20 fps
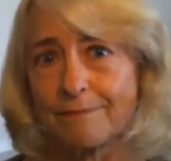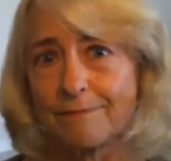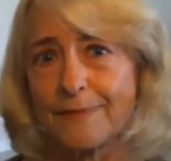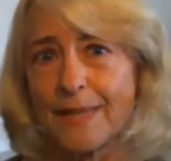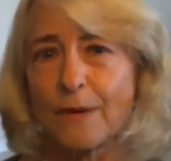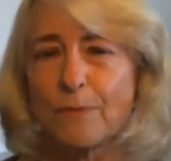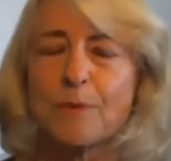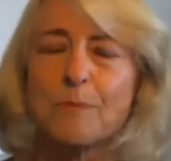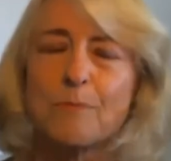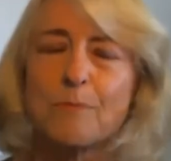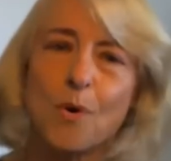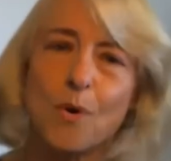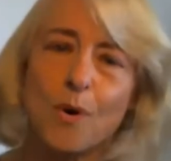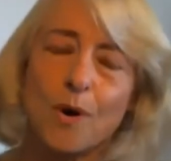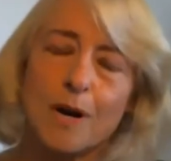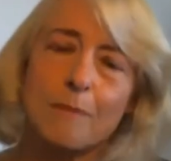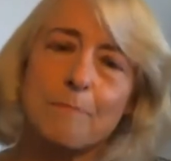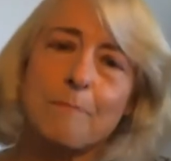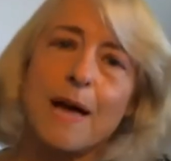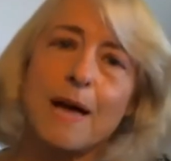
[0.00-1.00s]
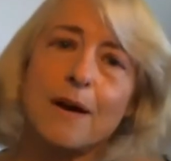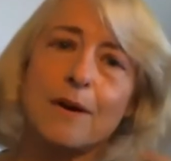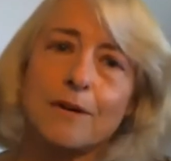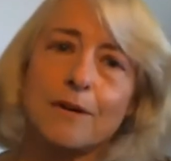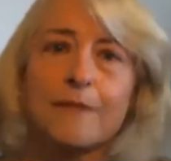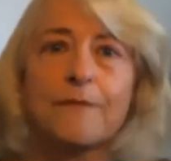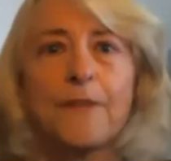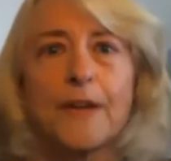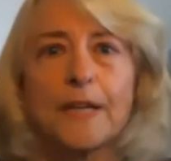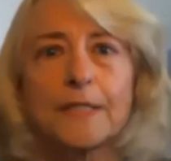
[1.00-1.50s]
They were more about
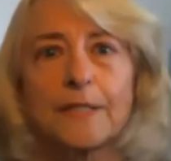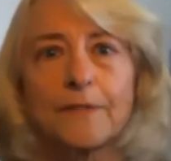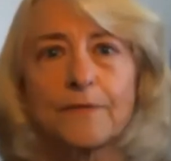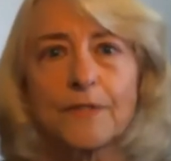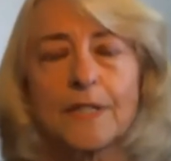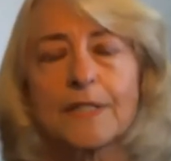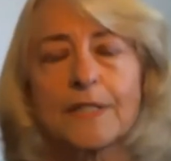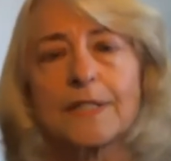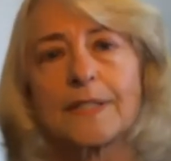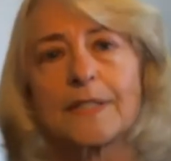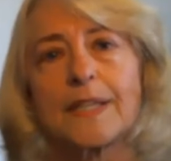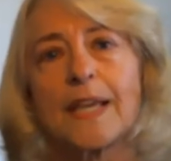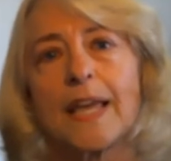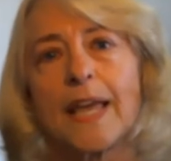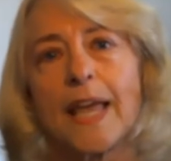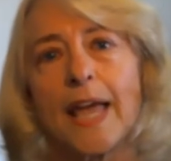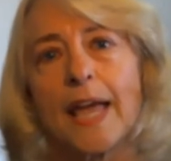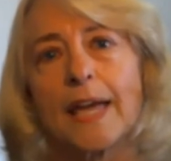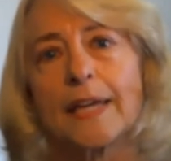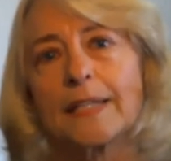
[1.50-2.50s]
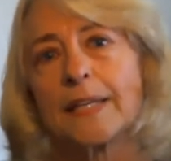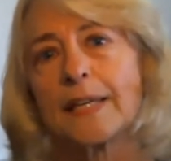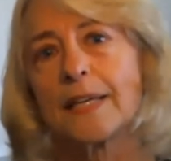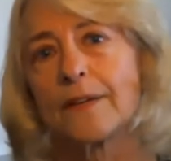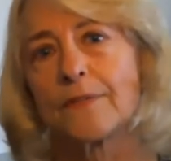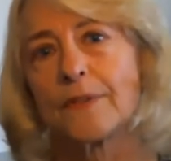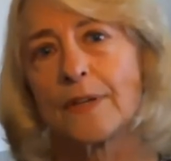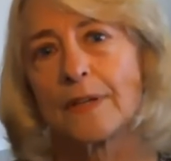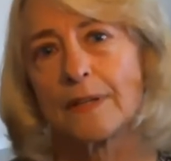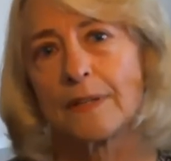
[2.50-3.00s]
effectiveness and
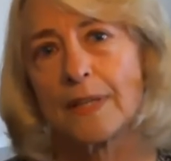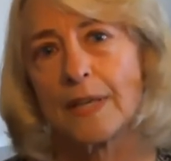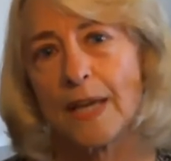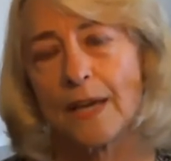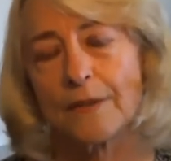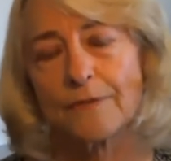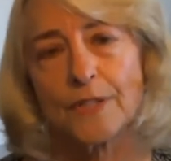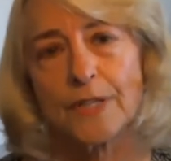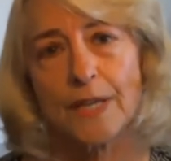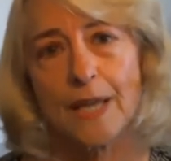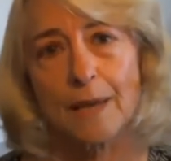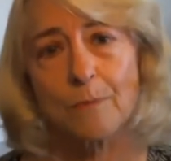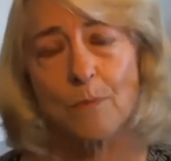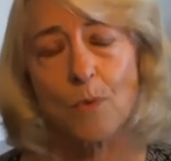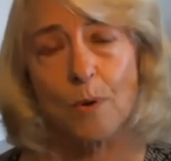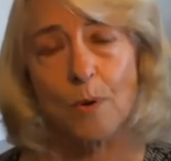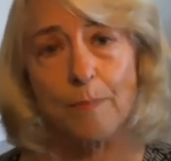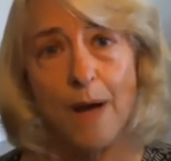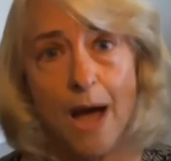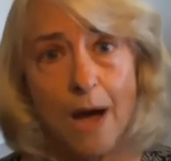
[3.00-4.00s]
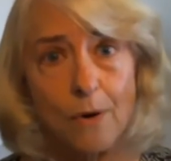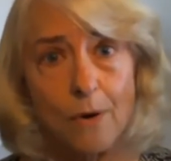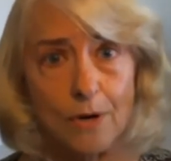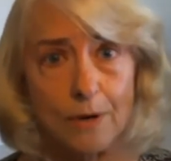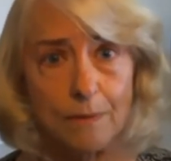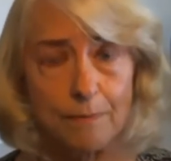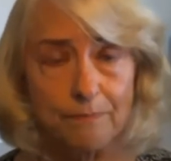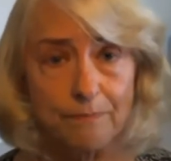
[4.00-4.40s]
giving the F D A more power.